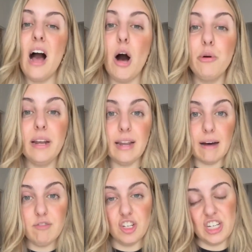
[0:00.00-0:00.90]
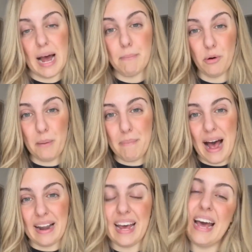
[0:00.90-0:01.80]
I would love to chat more
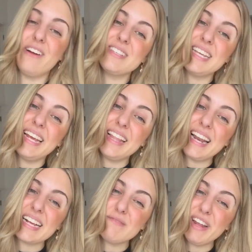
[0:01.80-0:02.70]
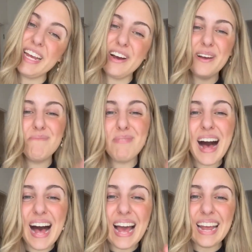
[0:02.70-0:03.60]
about it, and I'll see you in the next video.
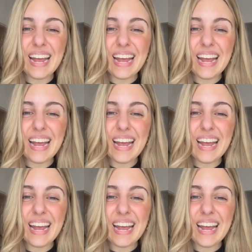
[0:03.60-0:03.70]
Bye.